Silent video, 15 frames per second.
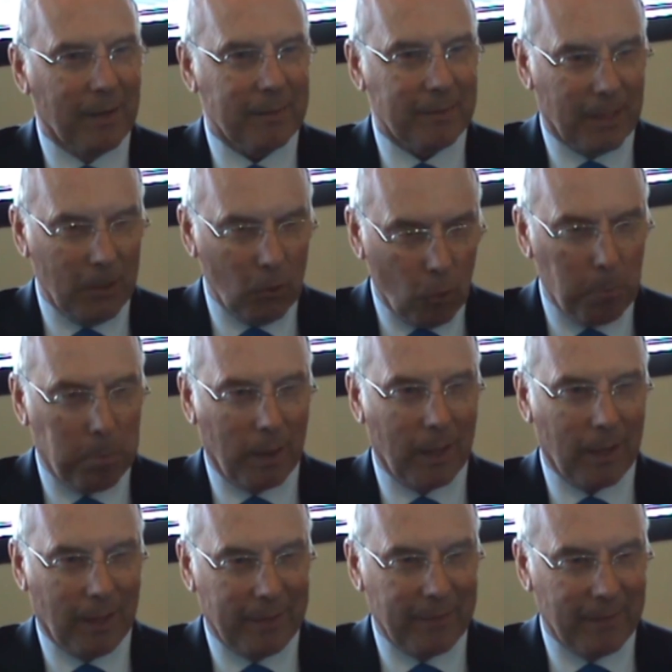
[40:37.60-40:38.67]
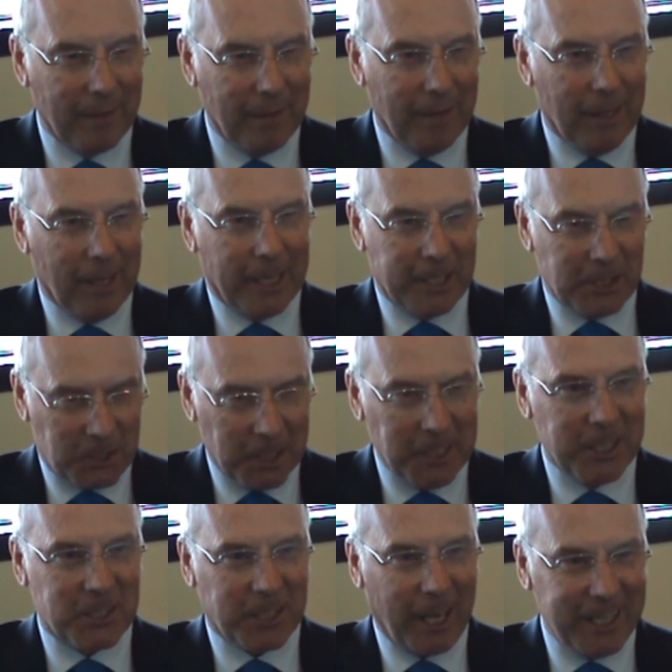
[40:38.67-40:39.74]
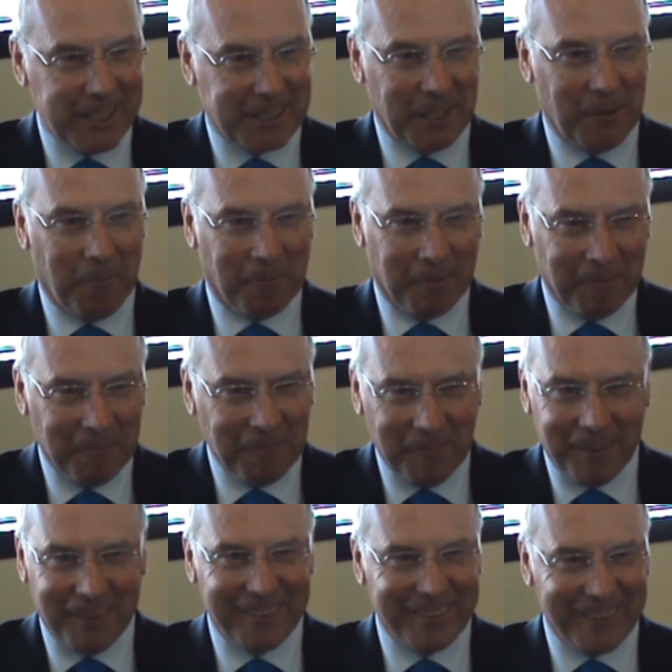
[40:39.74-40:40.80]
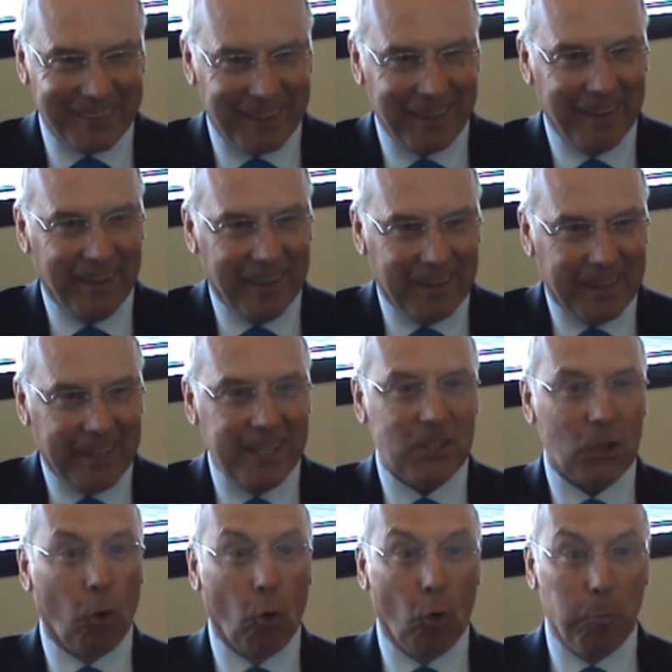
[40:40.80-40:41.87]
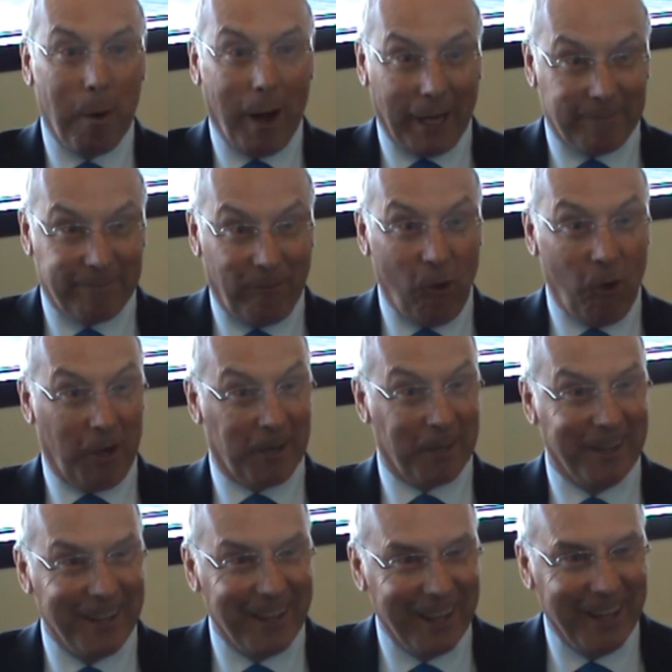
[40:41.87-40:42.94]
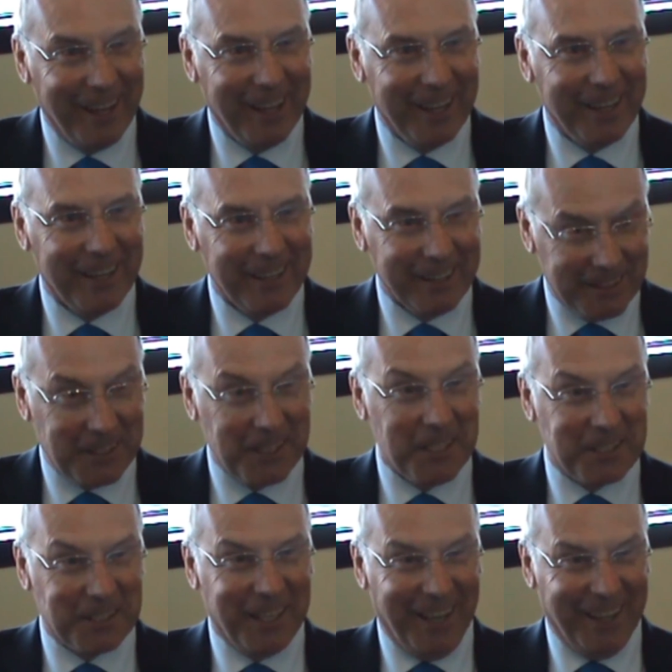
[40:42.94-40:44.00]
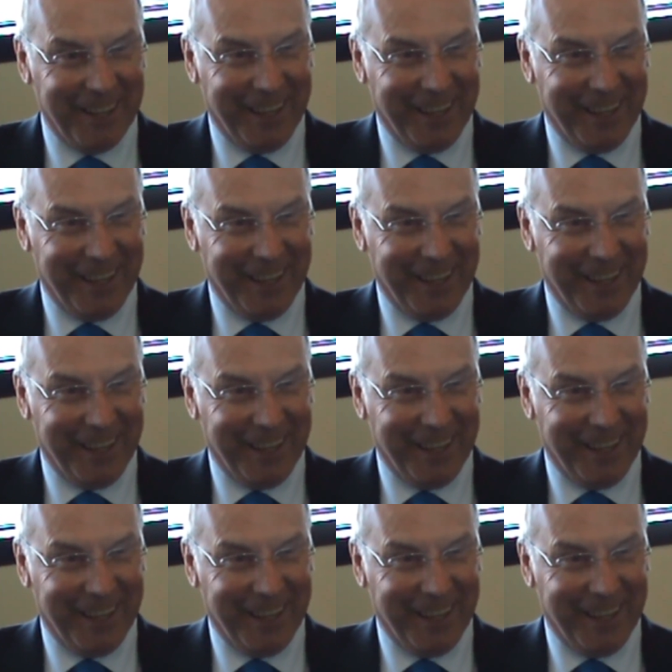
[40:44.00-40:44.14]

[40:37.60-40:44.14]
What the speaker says: Do you know Billy Lynn? You seen the size of him? He's a whole back four. You seen the